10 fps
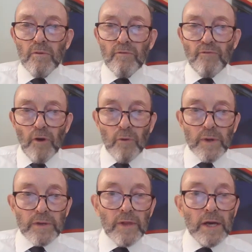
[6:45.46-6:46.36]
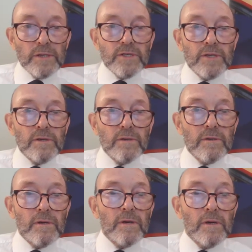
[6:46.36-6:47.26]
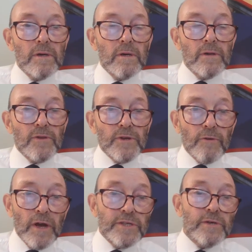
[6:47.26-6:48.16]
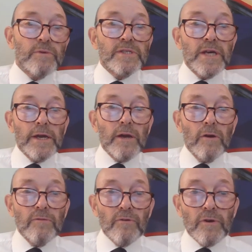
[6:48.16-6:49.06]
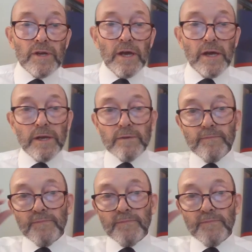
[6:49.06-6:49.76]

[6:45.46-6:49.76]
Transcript: Following that, the narrator would take over again.